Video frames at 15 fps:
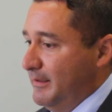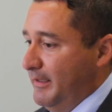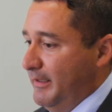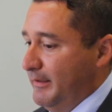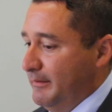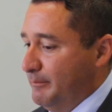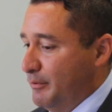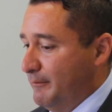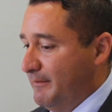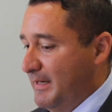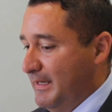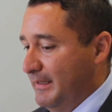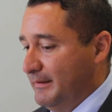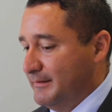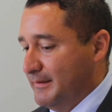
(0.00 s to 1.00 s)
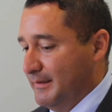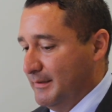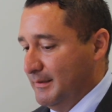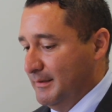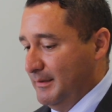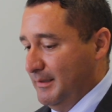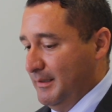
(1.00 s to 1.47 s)
and it provides
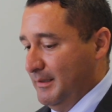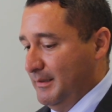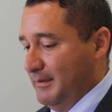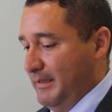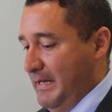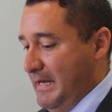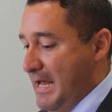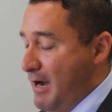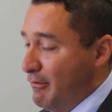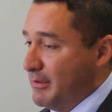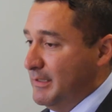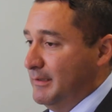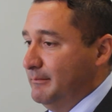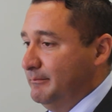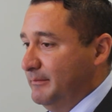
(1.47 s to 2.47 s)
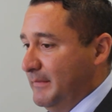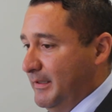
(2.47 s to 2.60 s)
an outcome,